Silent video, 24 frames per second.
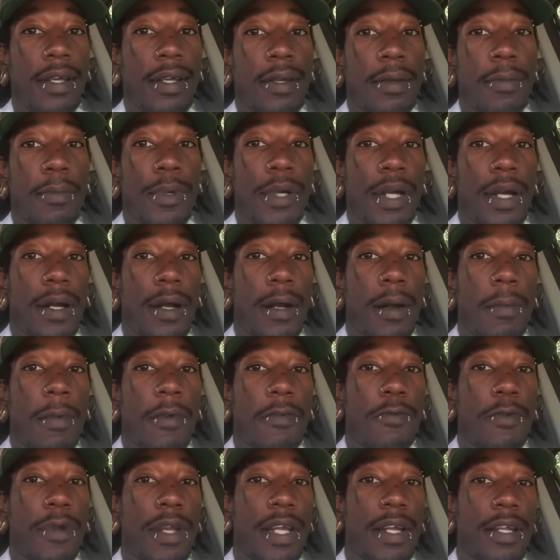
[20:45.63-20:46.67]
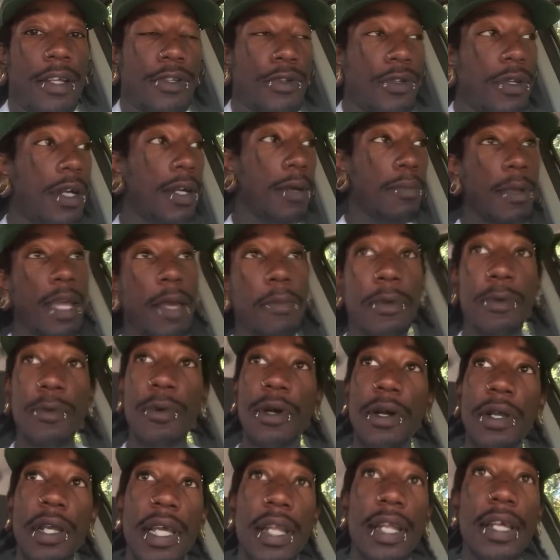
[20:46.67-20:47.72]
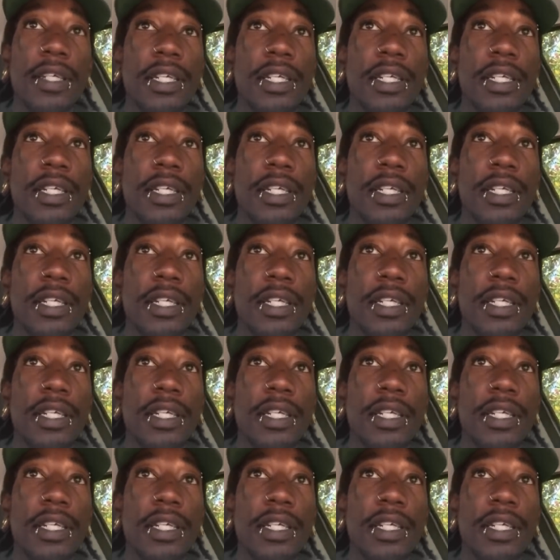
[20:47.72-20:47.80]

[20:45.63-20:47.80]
But um, if we get a truck, maybe we'll get a